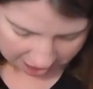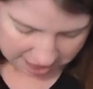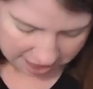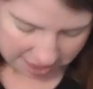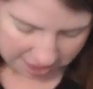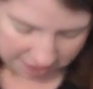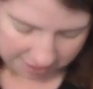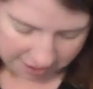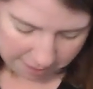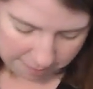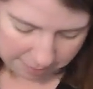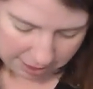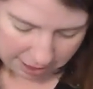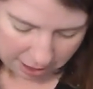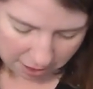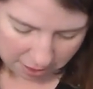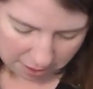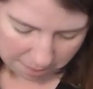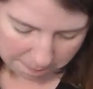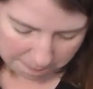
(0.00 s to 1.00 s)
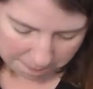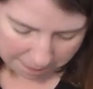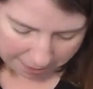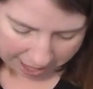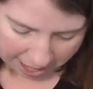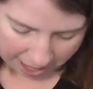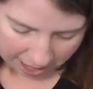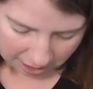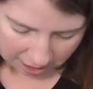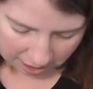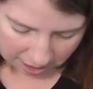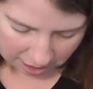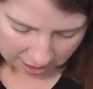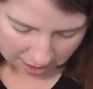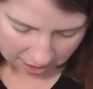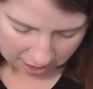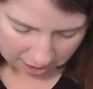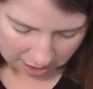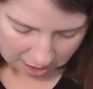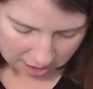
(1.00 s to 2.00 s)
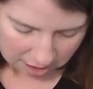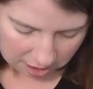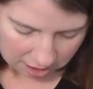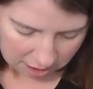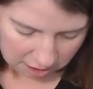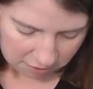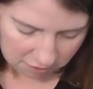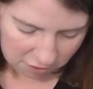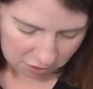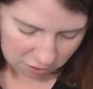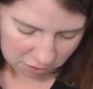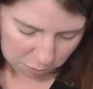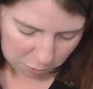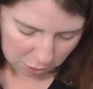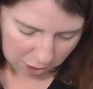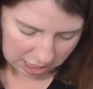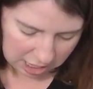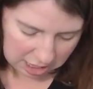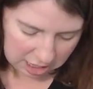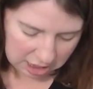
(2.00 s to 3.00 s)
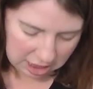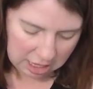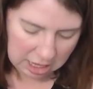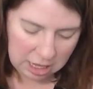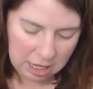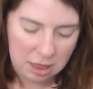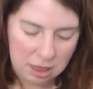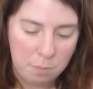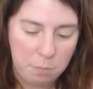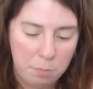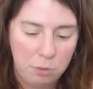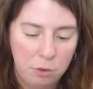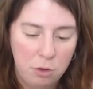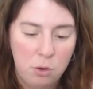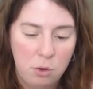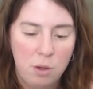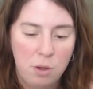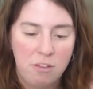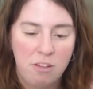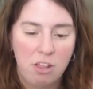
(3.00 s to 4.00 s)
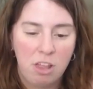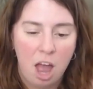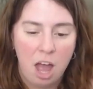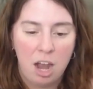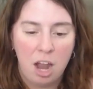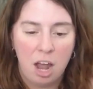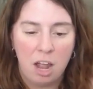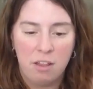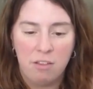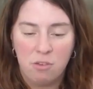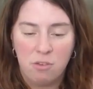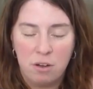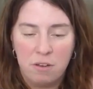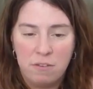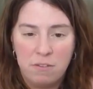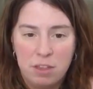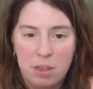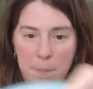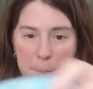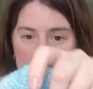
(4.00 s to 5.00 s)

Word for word: then the same thing on the back, because you sprayed, the blue is a lot on sort of the